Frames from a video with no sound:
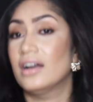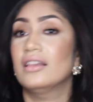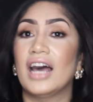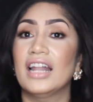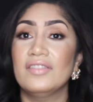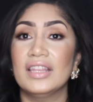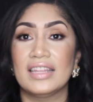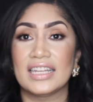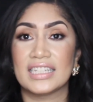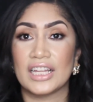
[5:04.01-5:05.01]
A lot of the
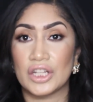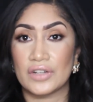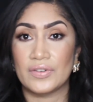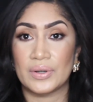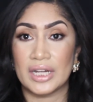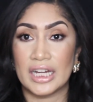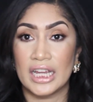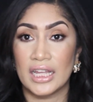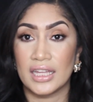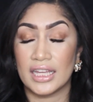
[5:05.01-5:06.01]
things I look for
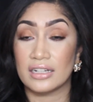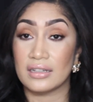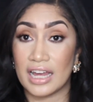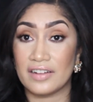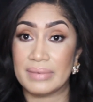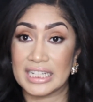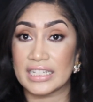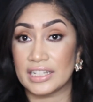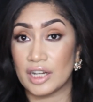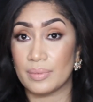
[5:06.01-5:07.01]
in a lot of my
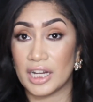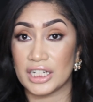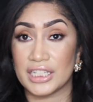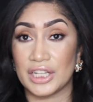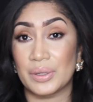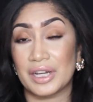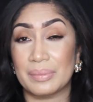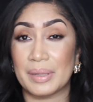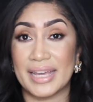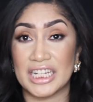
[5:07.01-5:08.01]
skincare products that you'll
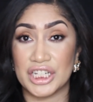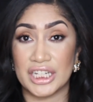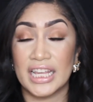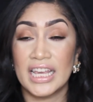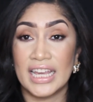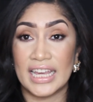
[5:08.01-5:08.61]
hear me mention